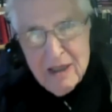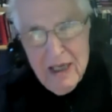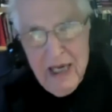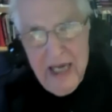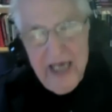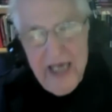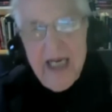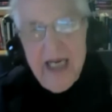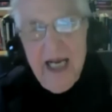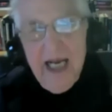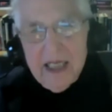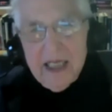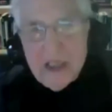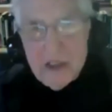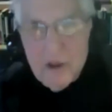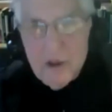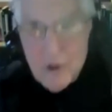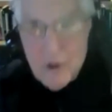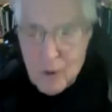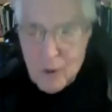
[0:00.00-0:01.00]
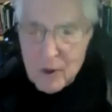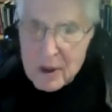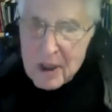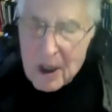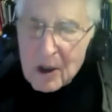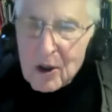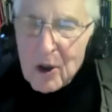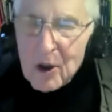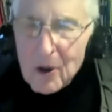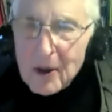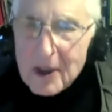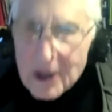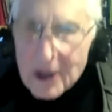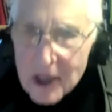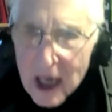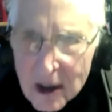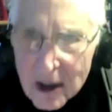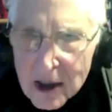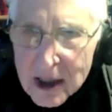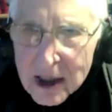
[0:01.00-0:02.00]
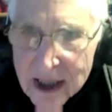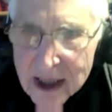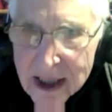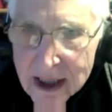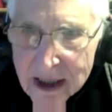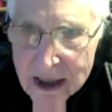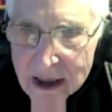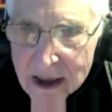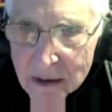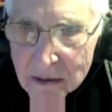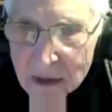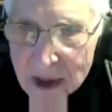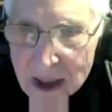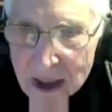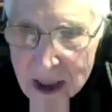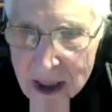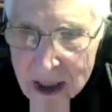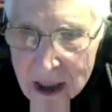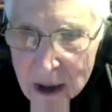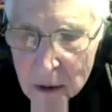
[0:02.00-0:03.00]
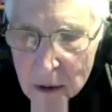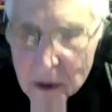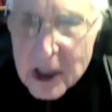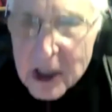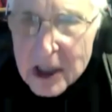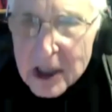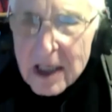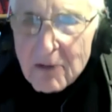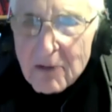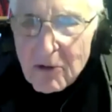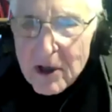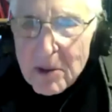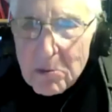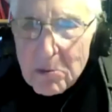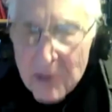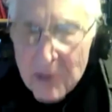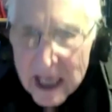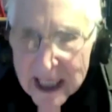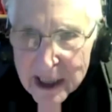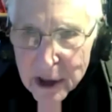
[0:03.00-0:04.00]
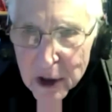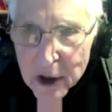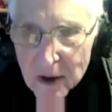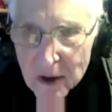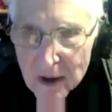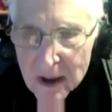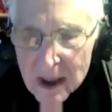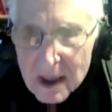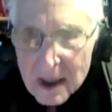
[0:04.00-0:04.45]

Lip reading: It has to do with our current target system, which is every major